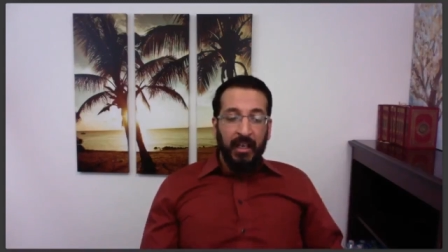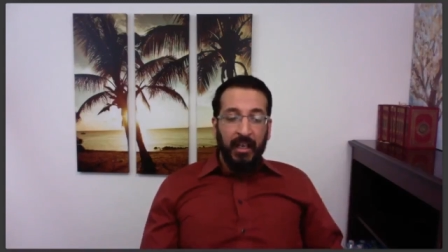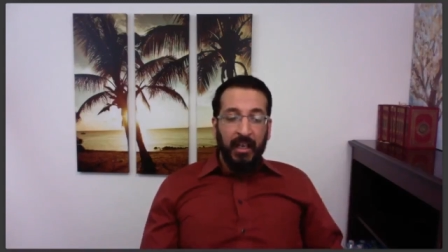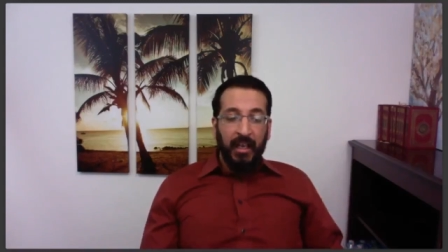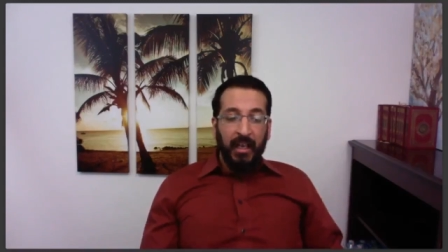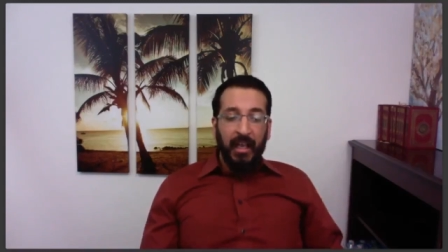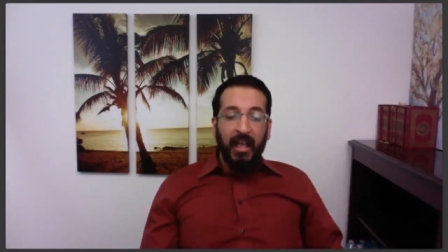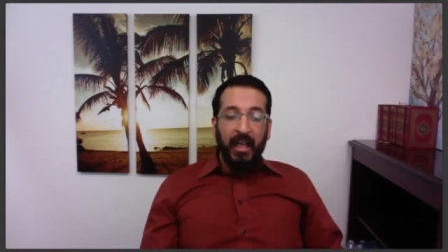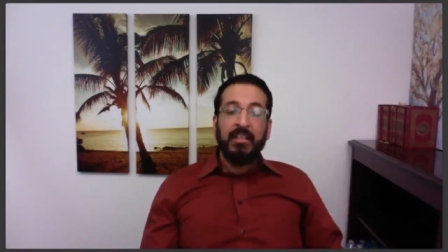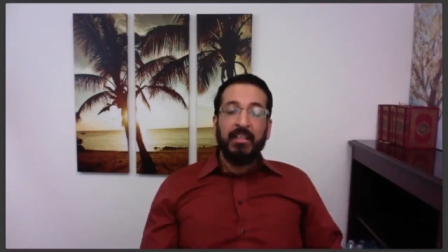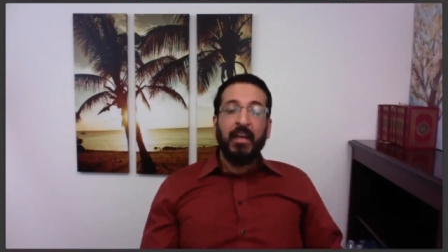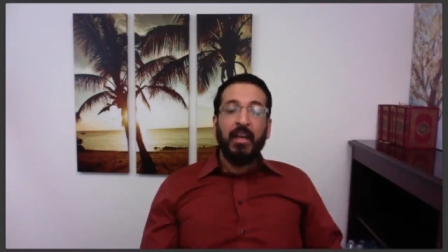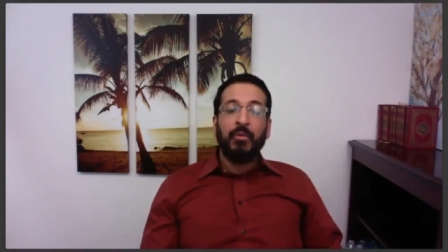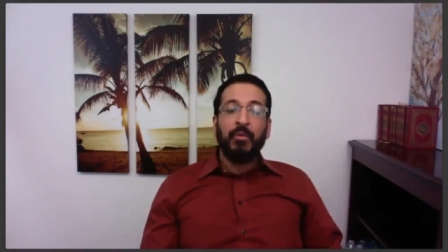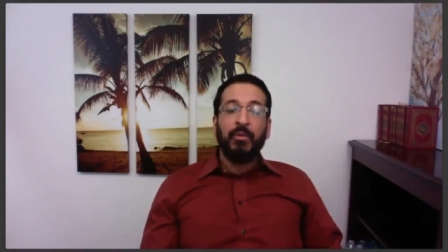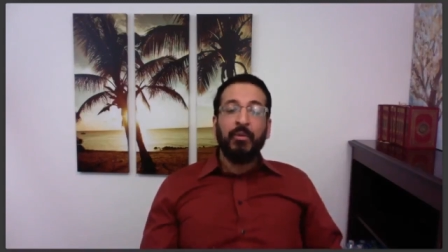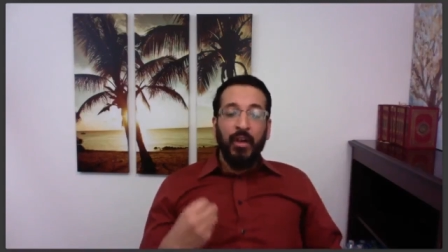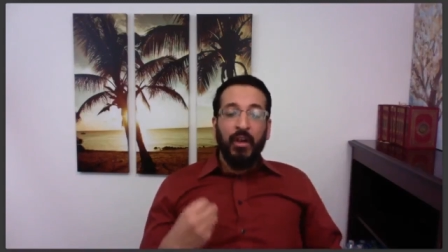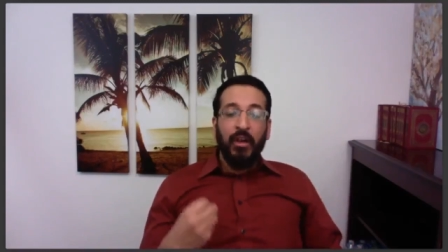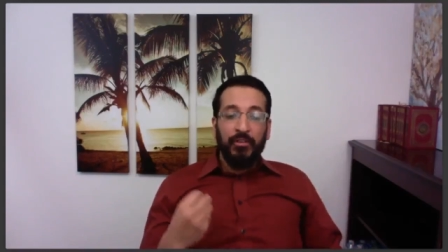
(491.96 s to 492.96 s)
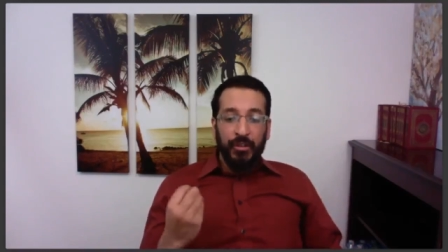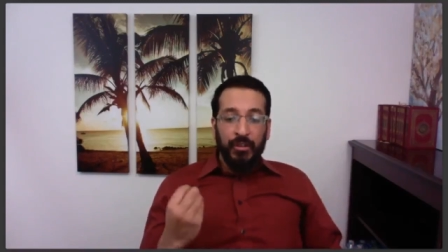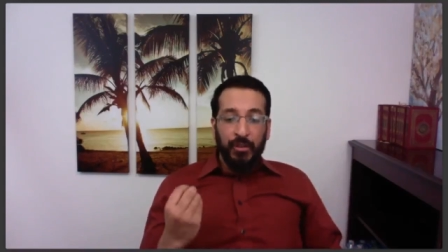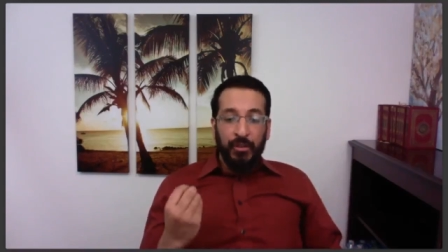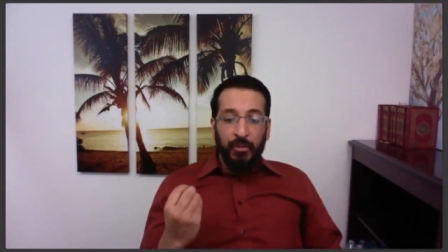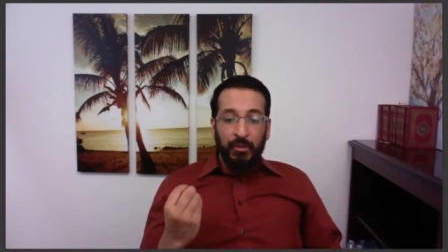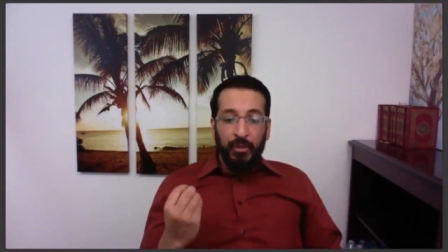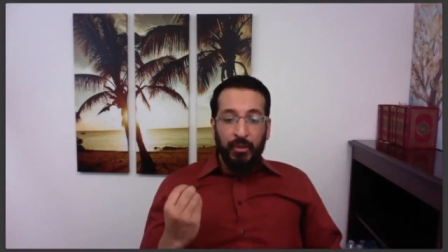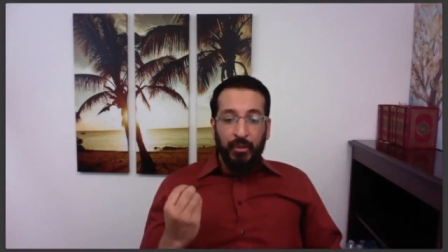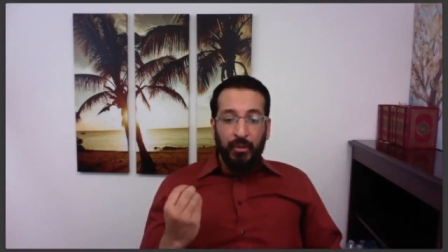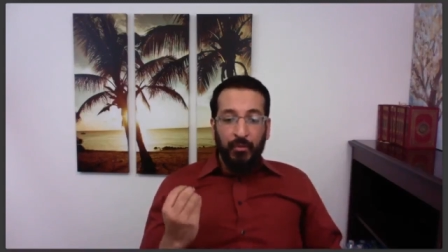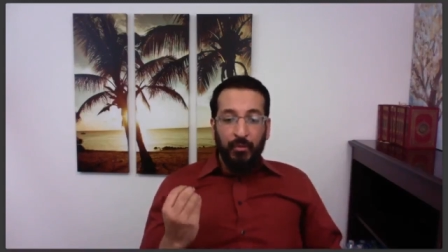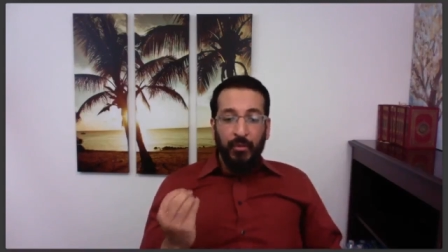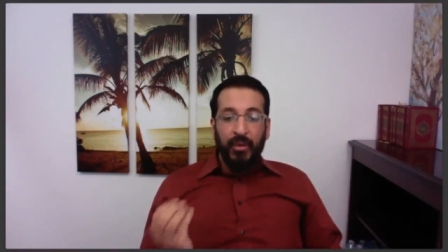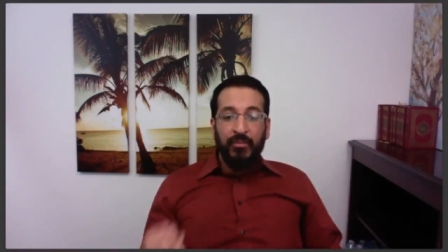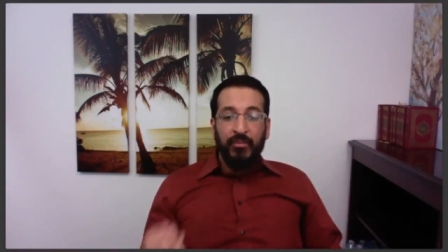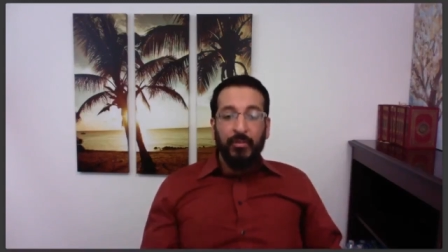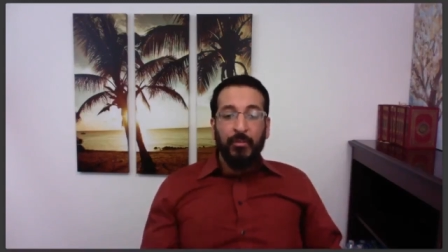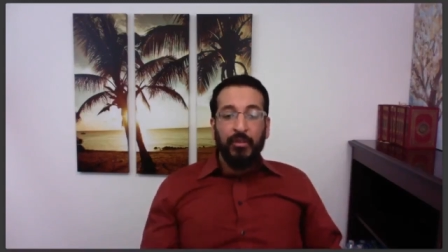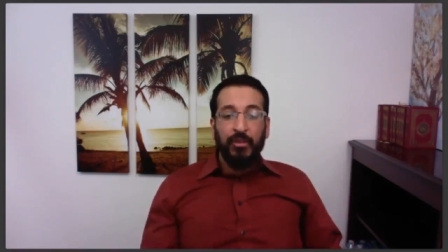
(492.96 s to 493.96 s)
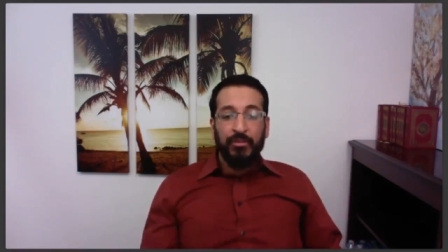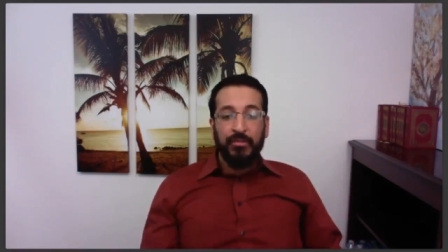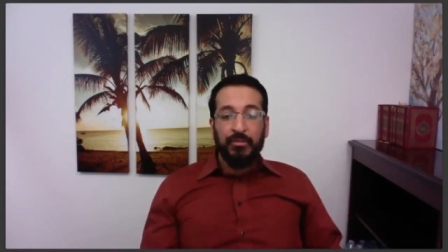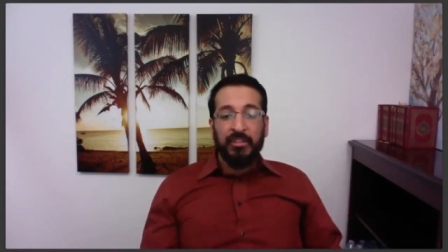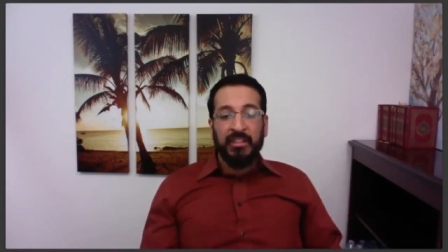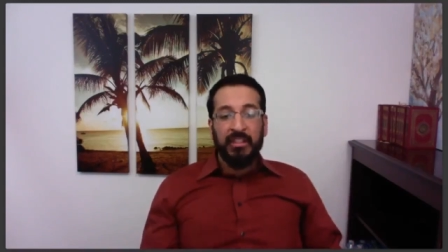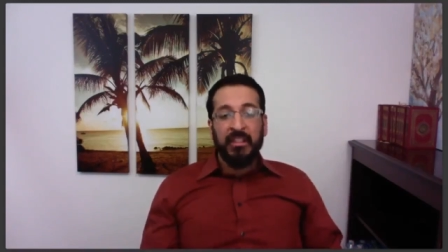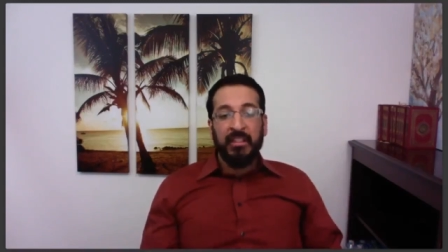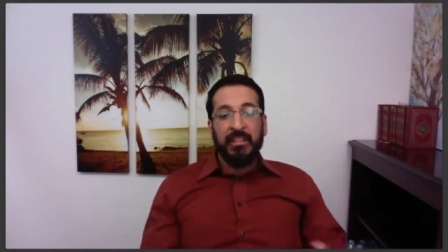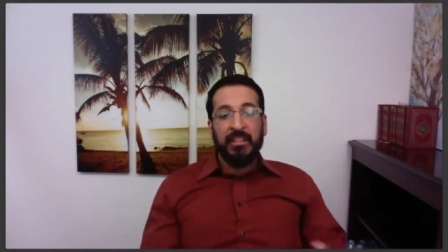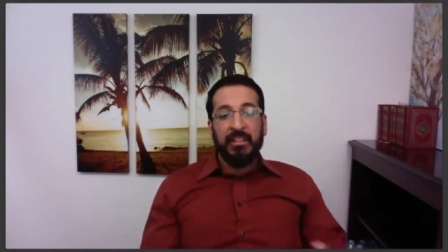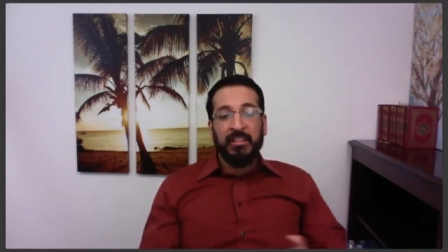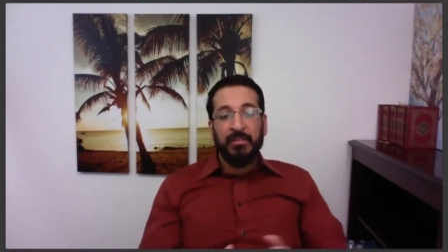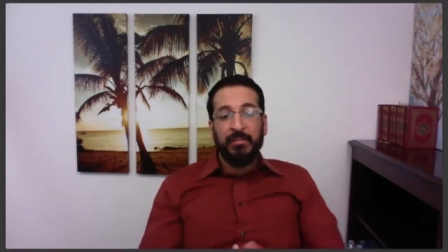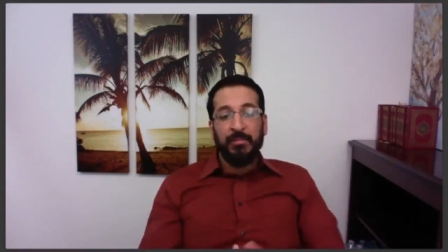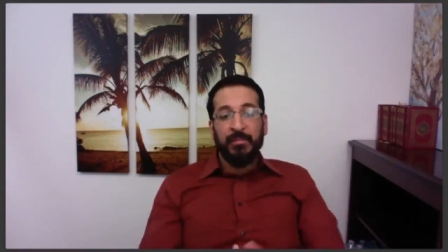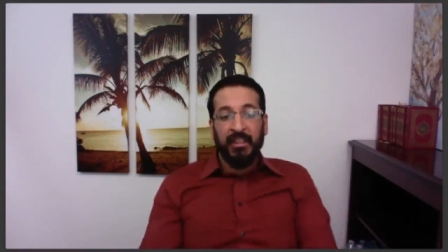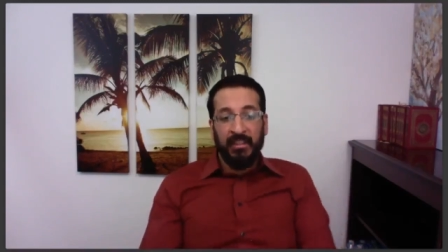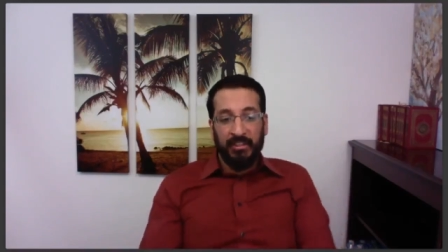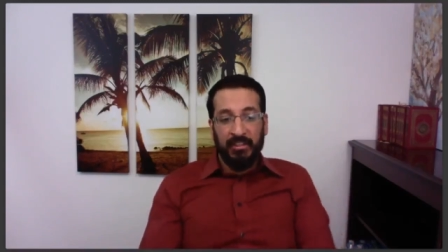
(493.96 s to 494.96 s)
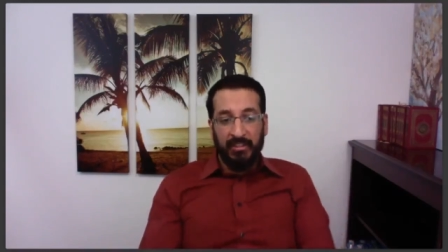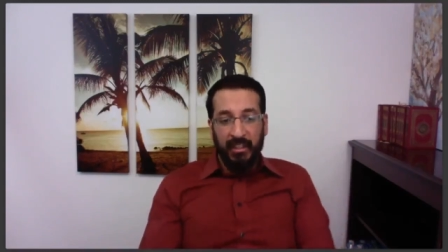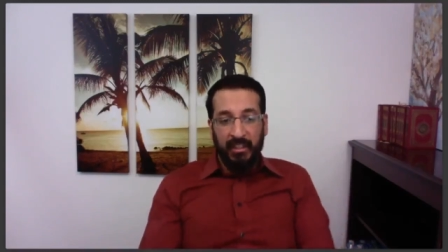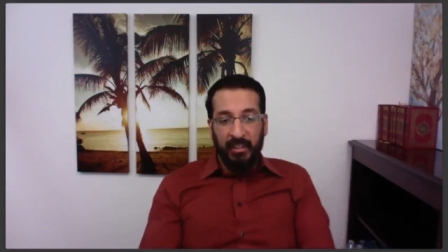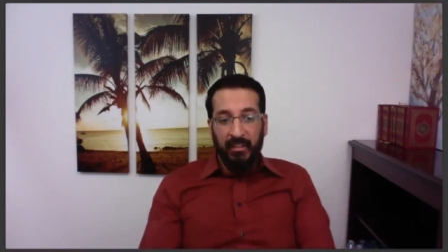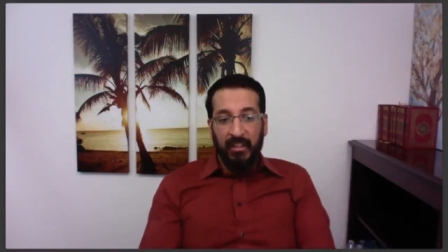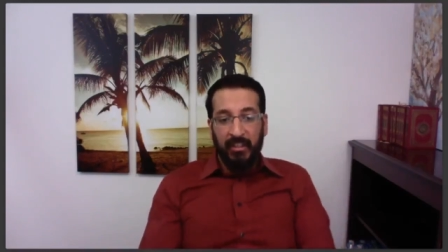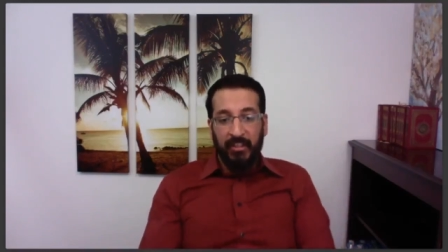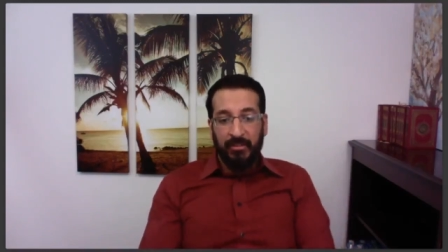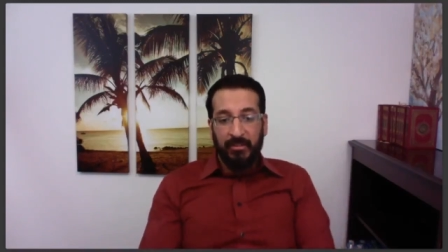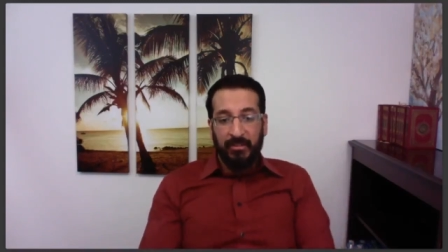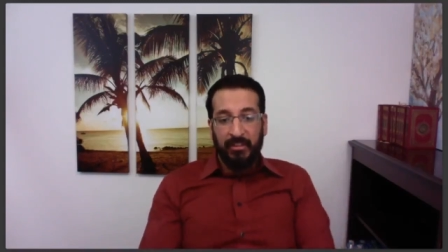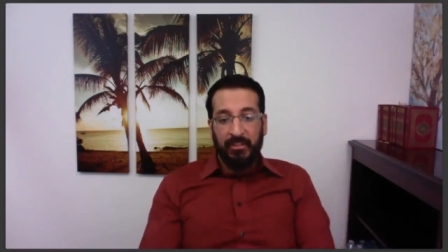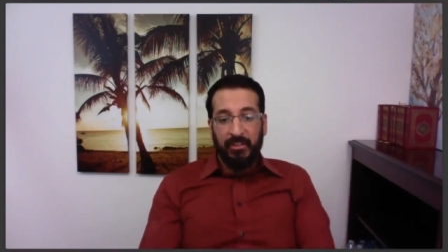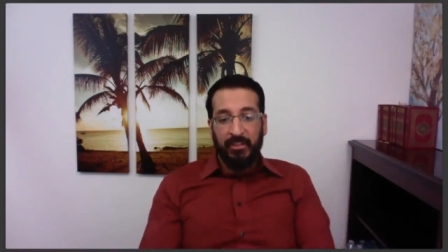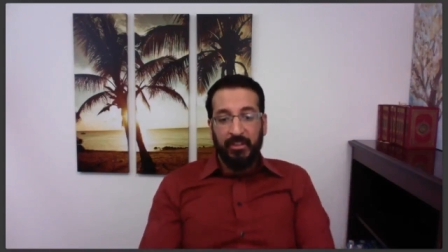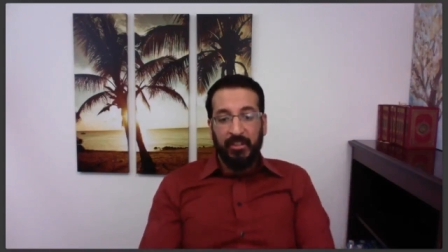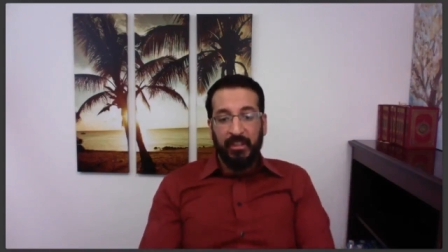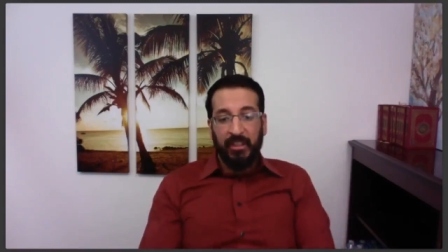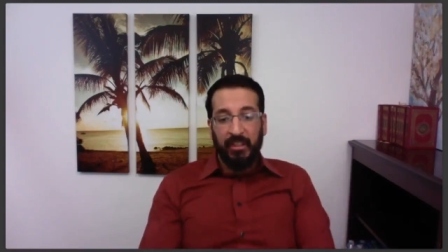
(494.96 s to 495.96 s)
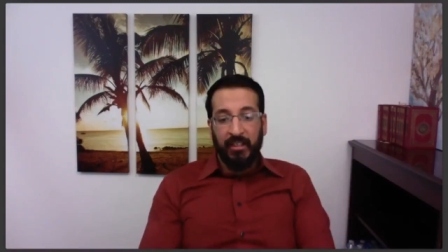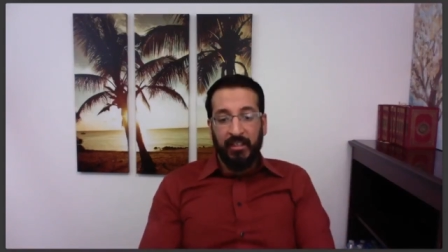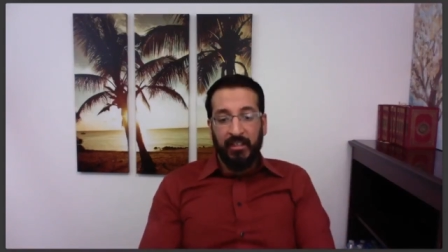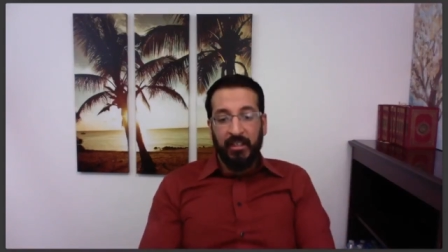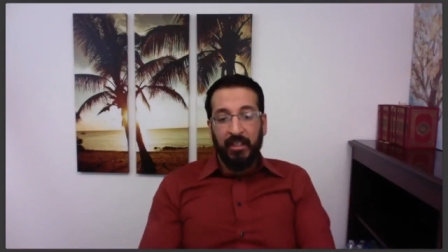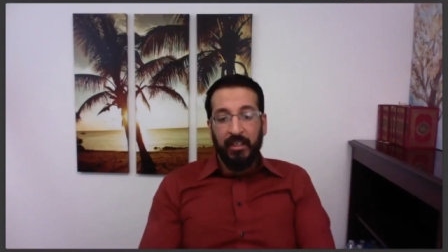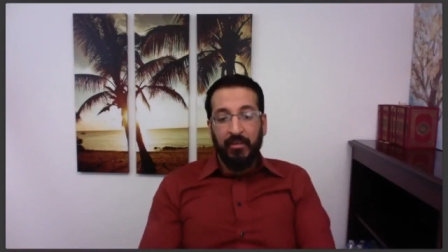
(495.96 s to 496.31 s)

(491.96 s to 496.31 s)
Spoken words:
And yet we're also one of the most resilient beings that Allah Azza wa Jalla has created.